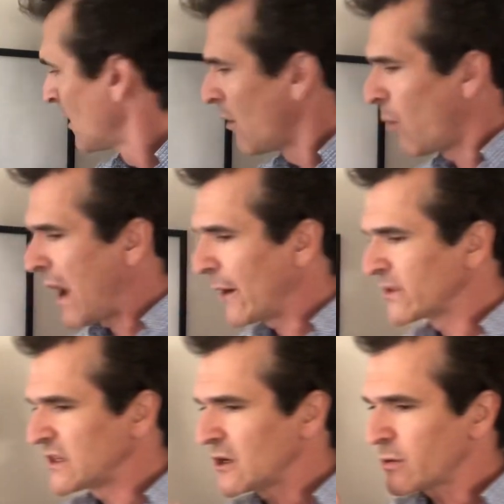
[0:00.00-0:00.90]
why was
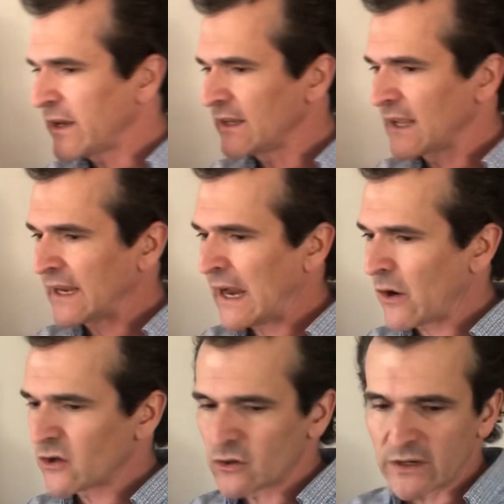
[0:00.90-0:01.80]
he creating that
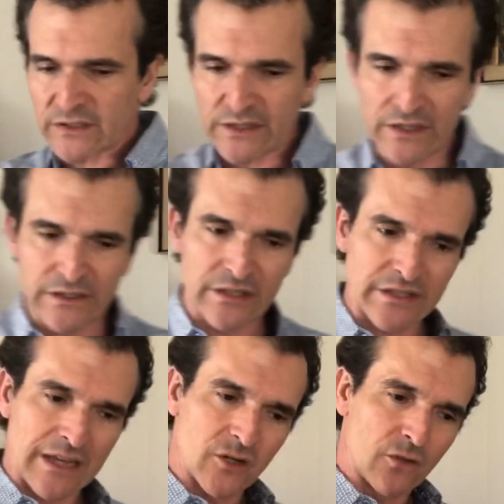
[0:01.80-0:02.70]
character? It's
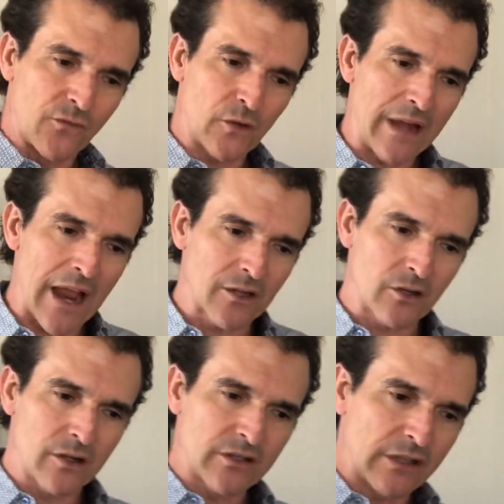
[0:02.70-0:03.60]
essential for an
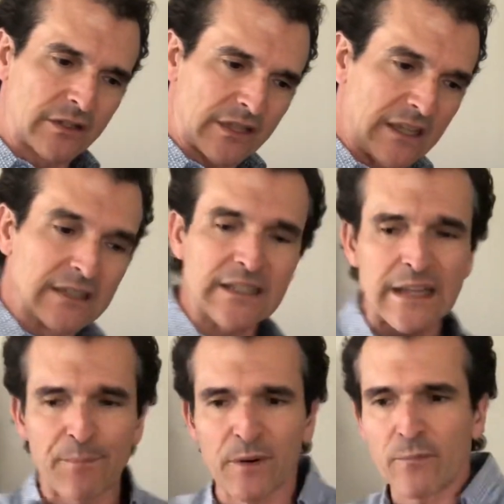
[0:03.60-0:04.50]
actor. It's
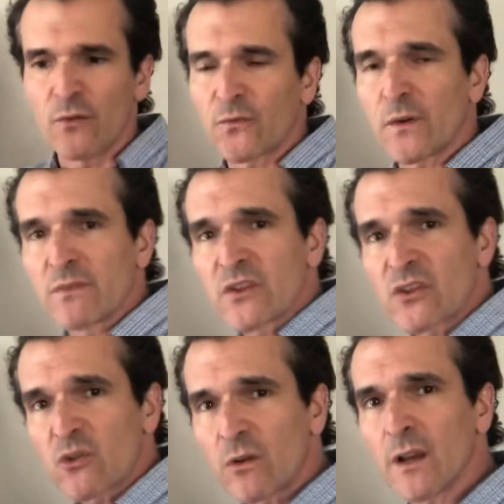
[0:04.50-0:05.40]
inseparable from the
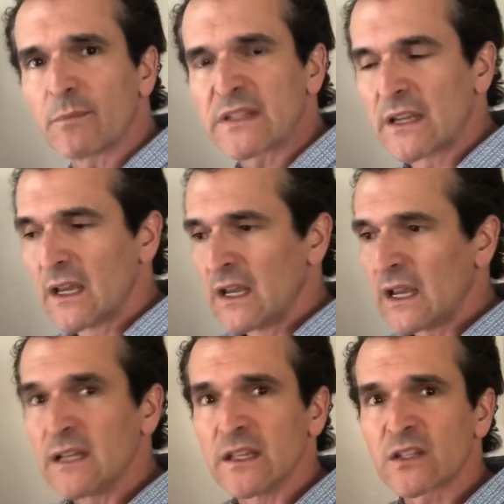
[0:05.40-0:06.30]
script
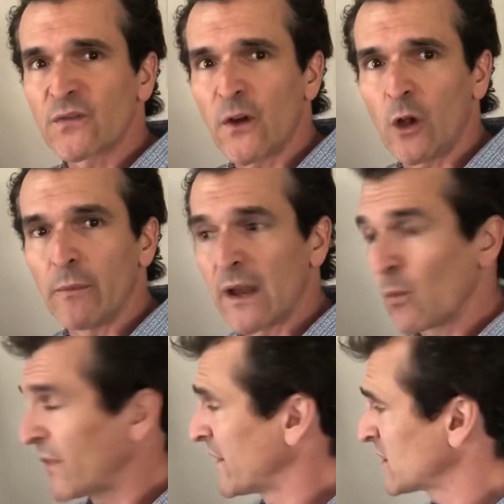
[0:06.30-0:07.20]
in this film. And
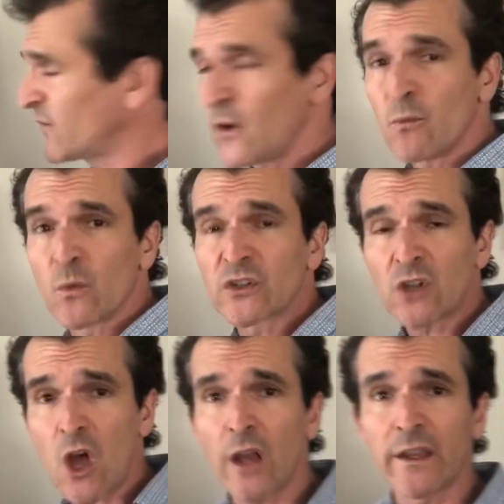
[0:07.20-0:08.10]
what this film was
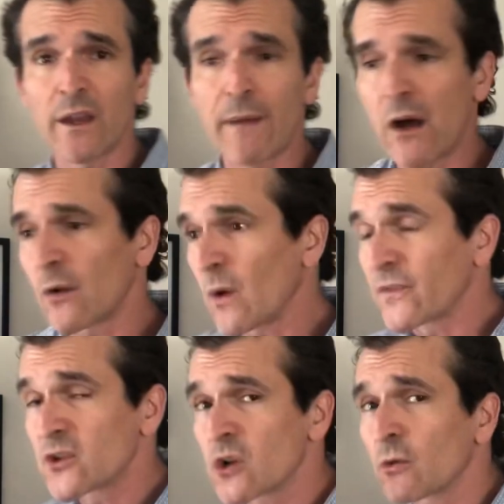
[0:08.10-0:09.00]
talking about and what
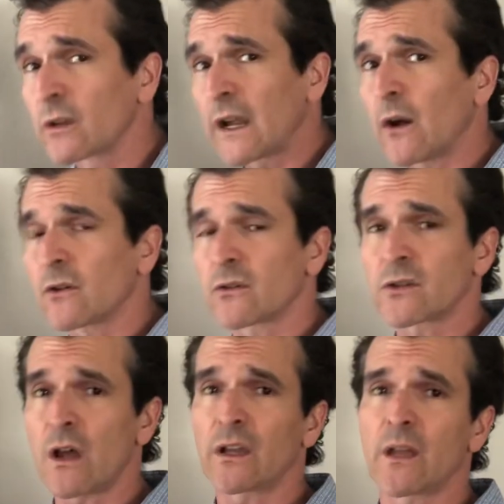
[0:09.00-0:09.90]
the Joker character is
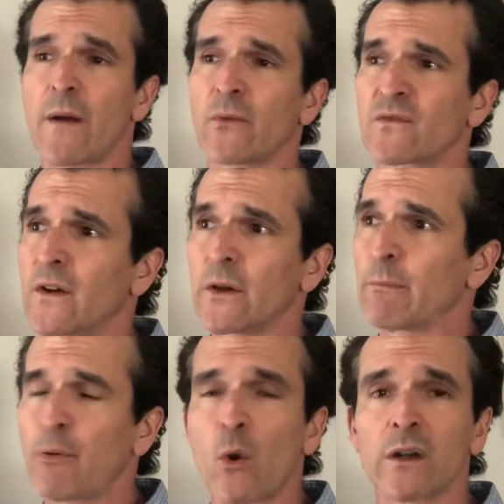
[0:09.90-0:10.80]
talking about was very
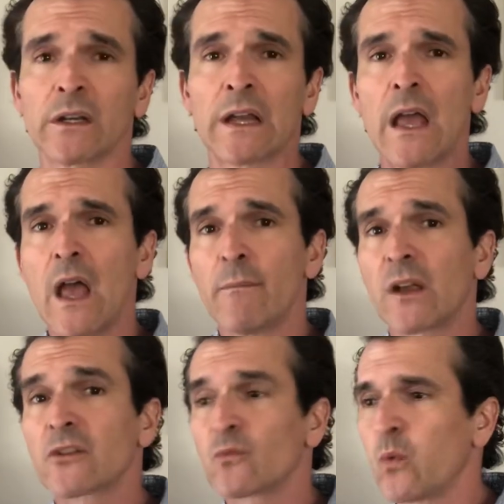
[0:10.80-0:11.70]
important,
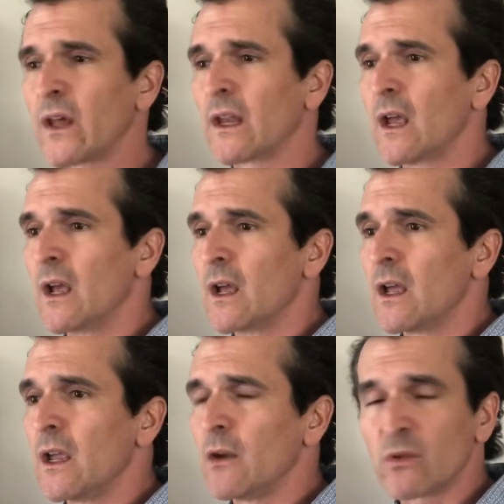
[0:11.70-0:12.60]
because what
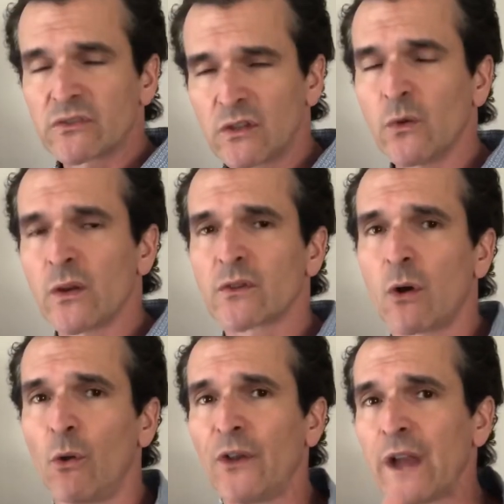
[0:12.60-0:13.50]
it was doing was
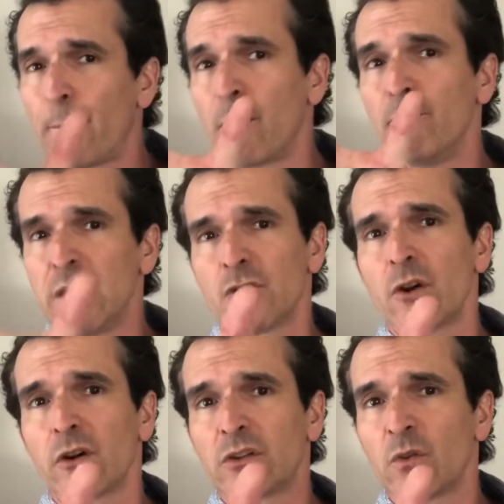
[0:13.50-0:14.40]
holding up a
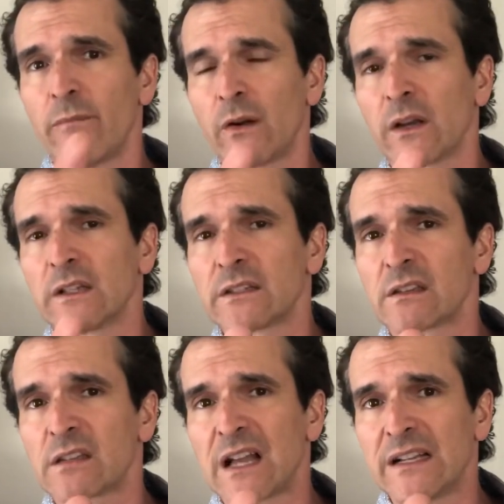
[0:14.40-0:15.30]
mirror to American
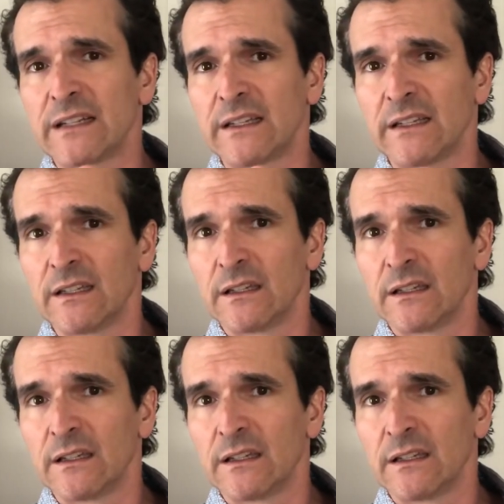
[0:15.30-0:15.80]
society